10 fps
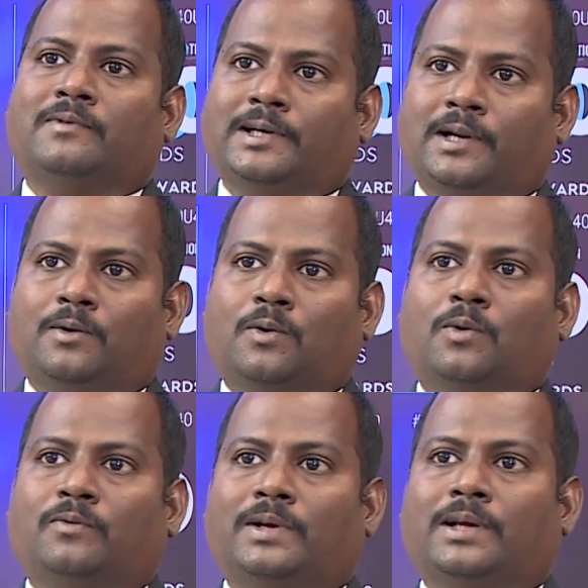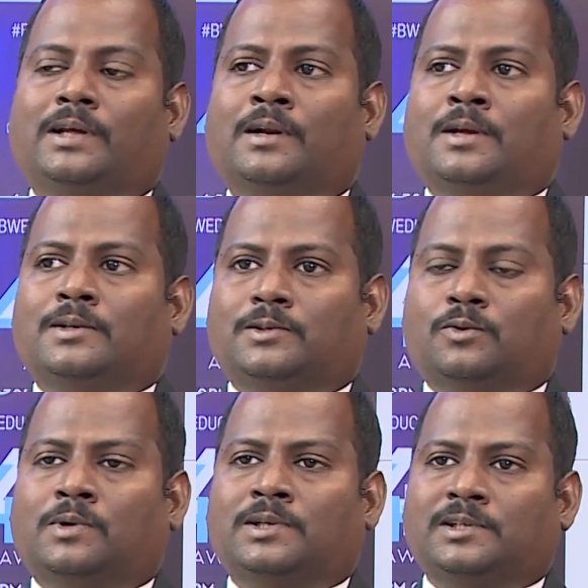a vital role where
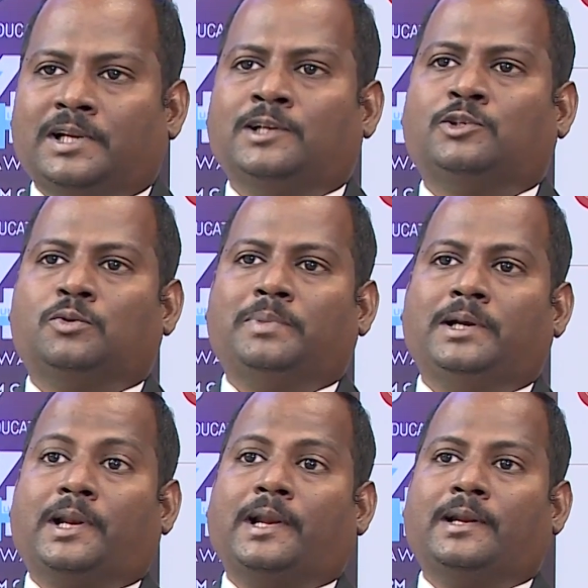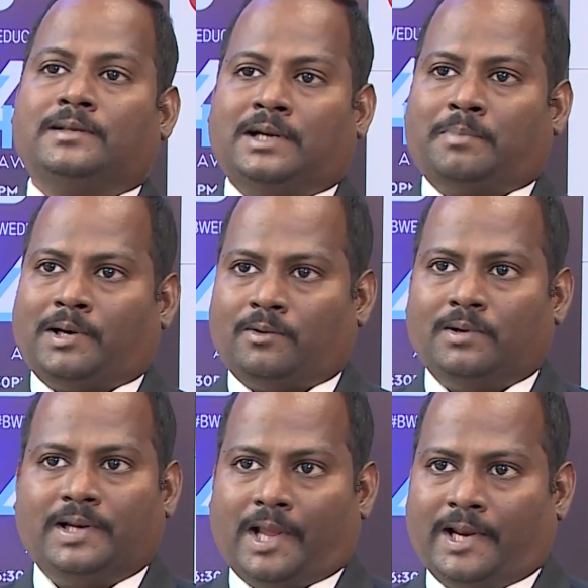students need to be trained in that
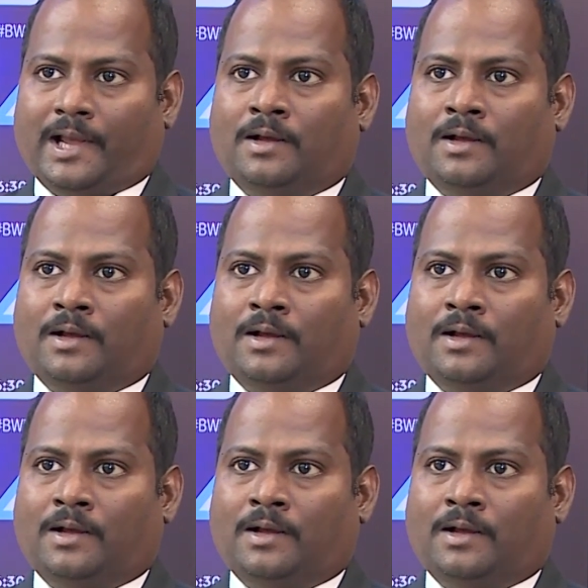particular area.